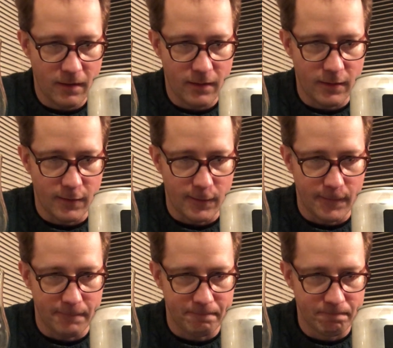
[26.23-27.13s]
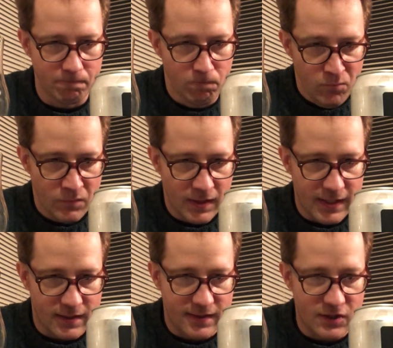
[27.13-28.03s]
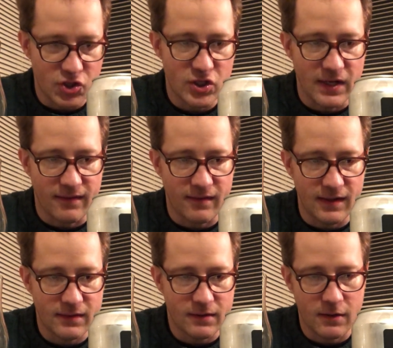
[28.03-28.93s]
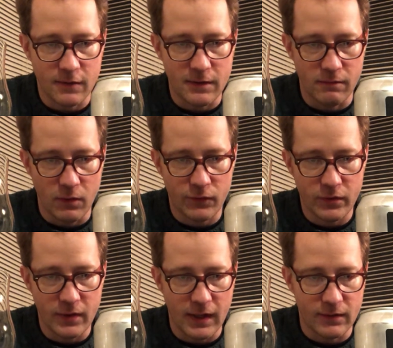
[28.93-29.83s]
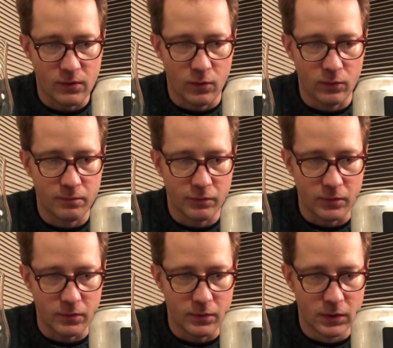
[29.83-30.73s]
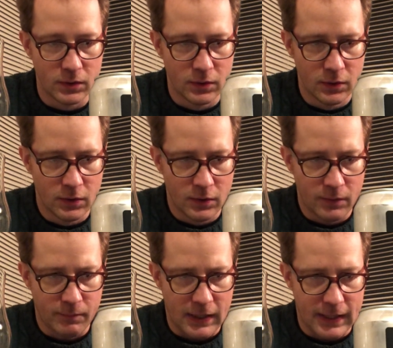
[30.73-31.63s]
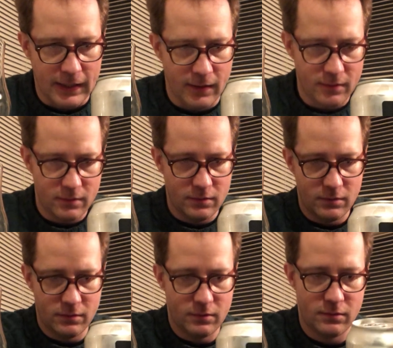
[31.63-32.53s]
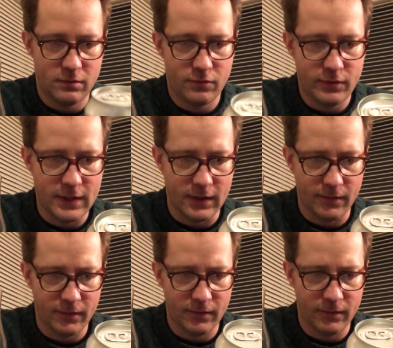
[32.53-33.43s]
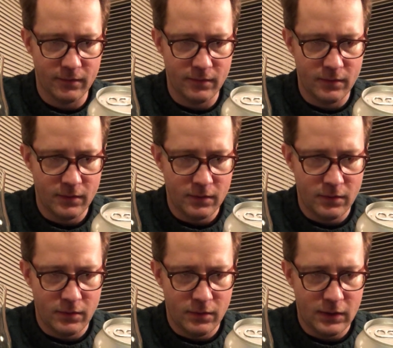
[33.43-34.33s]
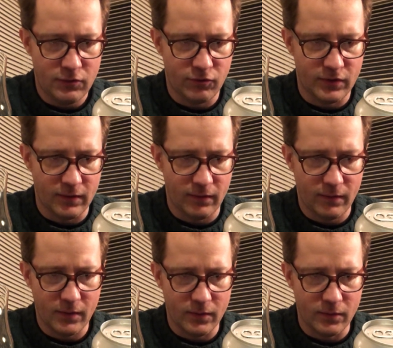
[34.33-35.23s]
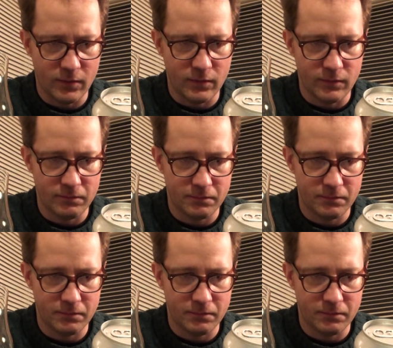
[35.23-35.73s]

It conditioned on select coffee roasted and cold brewed by Treehouse. Interesting. So